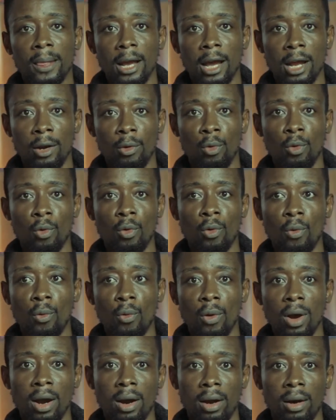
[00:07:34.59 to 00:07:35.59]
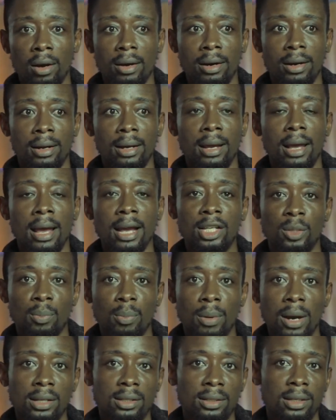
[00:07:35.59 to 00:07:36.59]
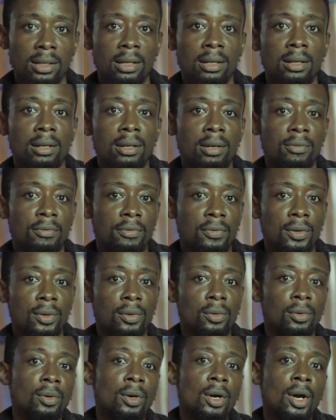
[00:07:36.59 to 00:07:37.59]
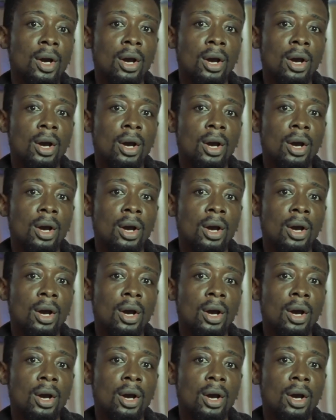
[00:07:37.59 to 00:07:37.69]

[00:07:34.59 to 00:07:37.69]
and who are experts in the field